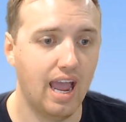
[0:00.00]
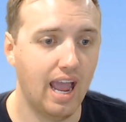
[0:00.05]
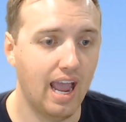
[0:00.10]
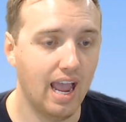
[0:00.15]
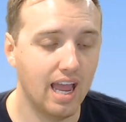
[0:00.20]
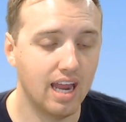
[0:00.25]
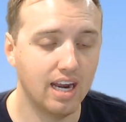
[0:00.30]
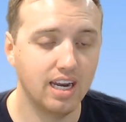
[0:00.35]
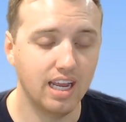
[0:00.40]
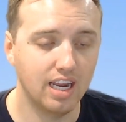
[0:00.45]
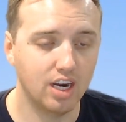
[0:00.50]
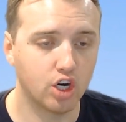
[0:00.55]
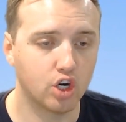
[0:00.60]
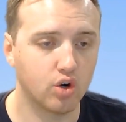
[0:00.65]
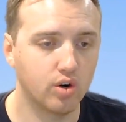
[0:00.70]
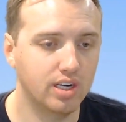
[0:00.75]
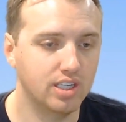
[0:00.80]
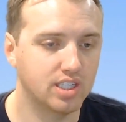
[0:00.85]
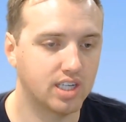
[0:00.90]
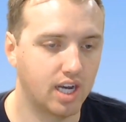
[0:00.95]
and
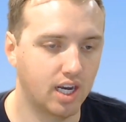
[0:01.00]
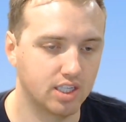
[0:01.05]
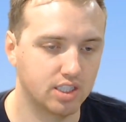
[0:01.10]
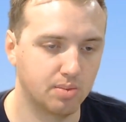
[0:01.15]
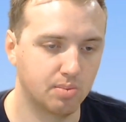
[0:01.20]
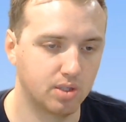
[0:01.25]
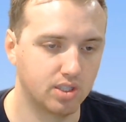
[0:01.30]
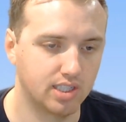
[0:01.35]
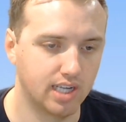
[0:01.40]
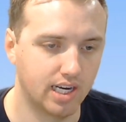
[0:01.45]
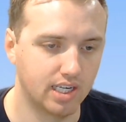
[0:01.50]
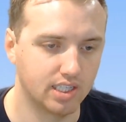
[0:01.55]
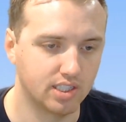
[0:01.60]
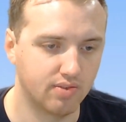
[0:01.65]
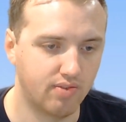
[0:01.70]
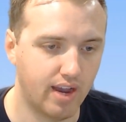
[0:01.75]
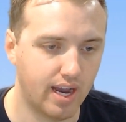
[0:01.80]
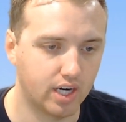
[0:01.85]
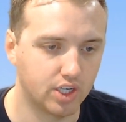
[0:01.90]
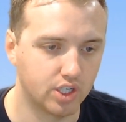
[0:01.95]
increase customer
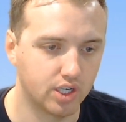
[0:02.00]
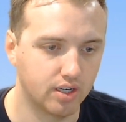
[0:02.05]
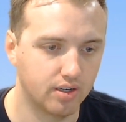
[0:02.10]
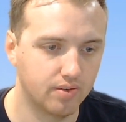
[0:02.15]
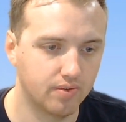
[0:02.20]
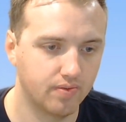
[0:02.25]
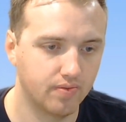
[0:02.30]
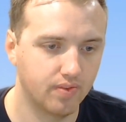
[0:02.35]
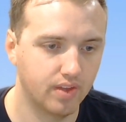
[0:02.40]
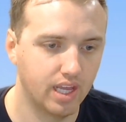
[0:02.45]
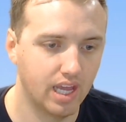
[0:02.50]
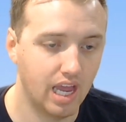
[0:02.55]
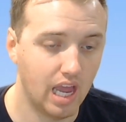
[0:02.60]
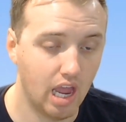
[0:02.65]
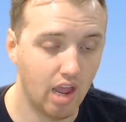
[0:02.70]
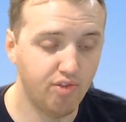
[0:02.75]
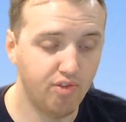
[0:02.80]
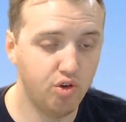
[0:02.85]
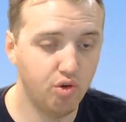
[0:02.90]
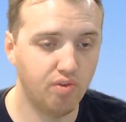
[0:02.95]
satisfaction.
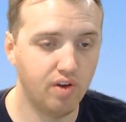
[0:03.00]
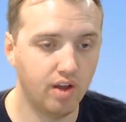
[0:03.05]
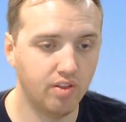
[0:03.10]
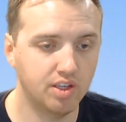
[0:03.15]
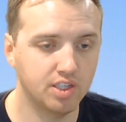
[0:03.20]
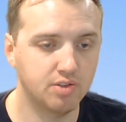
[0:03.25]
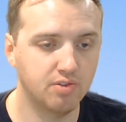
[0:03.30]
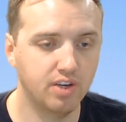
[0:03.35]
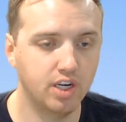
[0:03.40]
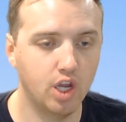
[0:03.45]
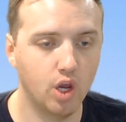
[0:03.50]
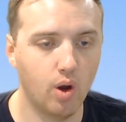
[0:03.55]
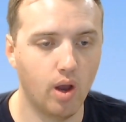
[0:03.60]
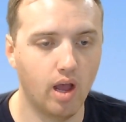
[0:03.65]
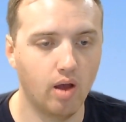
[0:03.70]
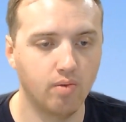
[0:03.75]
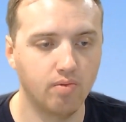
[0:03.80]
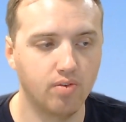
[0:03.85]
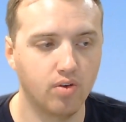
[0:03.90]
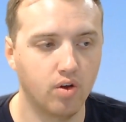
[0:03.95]
If you found this video
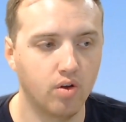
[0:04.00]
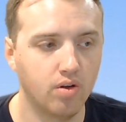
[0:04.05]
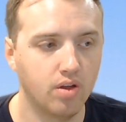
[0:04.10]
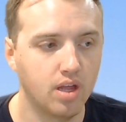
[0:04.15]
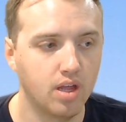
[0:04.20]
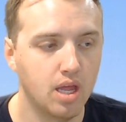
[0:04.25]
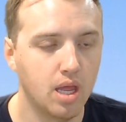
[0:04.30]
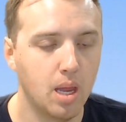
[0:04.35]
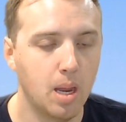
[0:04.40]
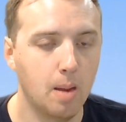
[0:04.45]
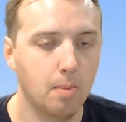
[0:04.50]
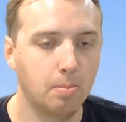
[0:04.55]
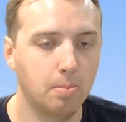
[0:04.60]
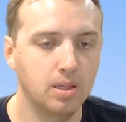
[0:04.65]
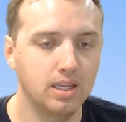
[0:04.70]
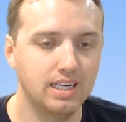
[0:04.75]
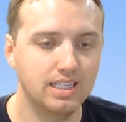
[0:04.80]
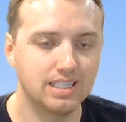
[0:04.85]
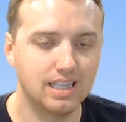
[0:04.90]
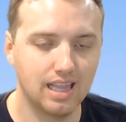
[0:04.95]
helpful,
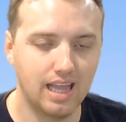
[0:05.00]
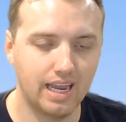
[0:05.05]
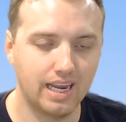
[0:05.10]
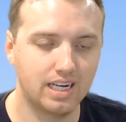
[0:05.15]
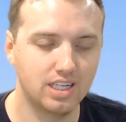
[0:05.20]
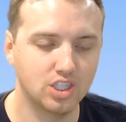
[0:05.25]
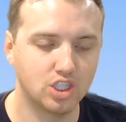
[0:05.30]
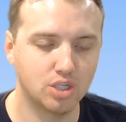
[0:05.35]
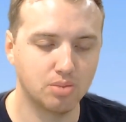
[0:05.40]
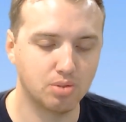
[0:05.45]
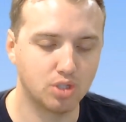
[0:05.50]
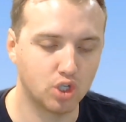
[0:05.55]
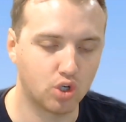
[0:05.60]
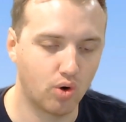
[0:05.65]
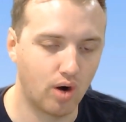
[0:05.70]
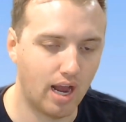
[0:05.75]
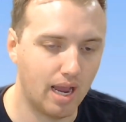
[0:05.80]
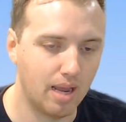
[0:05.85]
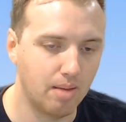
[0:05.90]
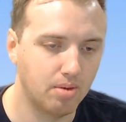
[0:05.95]
please like and
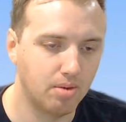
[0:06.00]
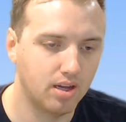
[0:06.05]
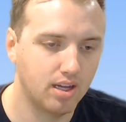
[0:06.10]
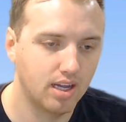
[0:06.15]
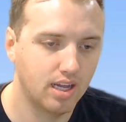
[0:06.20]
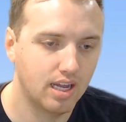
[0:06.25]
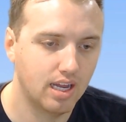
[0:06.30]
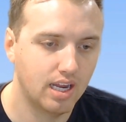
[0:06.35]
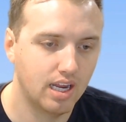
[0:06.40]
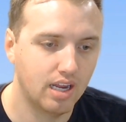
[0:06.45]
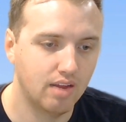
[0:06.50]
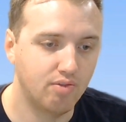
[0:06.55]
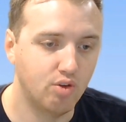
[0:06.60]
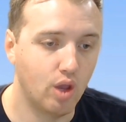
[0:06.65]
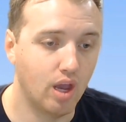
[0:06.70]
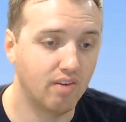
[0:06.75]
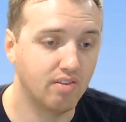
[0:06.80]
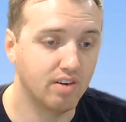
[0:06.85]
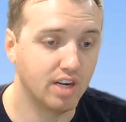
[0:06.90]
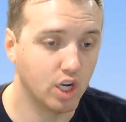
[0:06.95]
subscribe. If
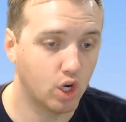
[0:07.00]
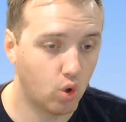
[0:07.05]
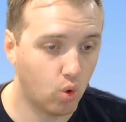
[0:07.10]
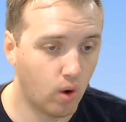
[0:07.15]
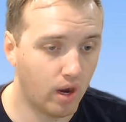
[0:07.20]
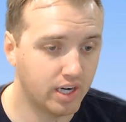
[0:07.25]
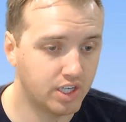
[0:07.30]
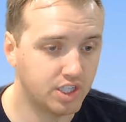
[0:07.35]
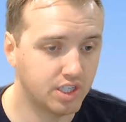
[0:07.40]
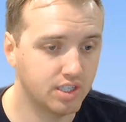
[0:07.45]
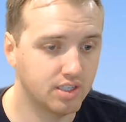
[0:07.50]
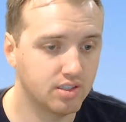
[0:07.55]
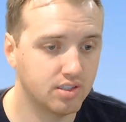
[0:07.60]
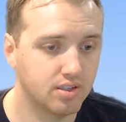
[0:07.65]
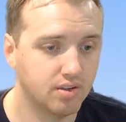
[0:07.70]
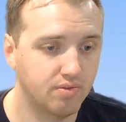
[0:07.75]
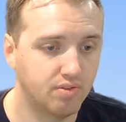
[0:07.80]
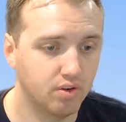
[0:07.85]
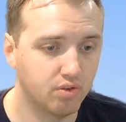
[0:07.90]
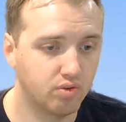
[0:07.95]
you have any
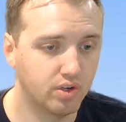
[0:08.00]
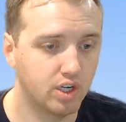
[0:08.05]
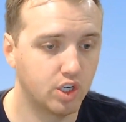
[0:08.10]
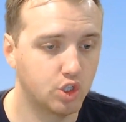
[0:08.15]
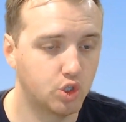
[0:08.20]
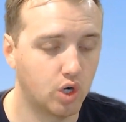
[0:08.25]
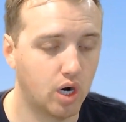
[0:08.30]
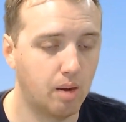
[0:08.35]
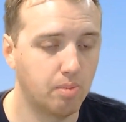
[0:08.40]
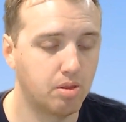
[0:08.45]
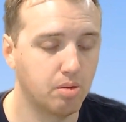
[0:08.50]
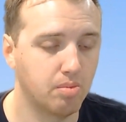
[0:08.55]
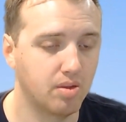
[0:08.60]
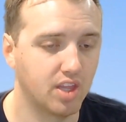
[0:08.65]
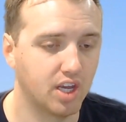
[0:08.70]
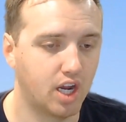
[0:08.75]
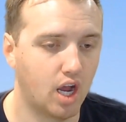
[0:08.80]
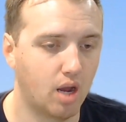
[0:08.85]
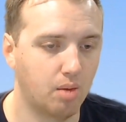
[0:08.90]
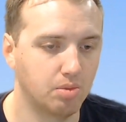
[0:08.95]
questions, feel free to drop them in
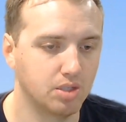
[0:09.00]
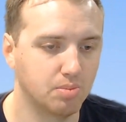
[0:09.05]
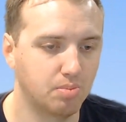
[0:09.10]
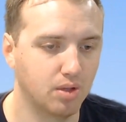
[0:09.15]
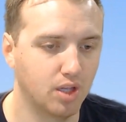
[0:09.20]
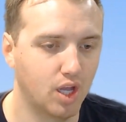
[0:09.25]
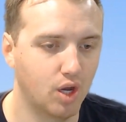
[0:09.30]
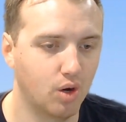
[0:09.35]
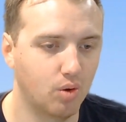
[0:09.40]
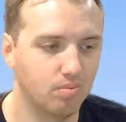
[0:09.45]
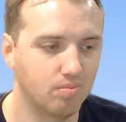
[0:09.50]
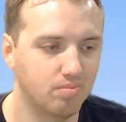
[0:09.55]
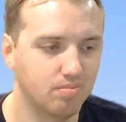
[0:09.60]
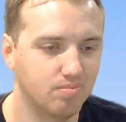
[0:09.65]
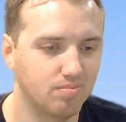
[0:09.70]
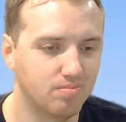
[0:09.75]
the comments below.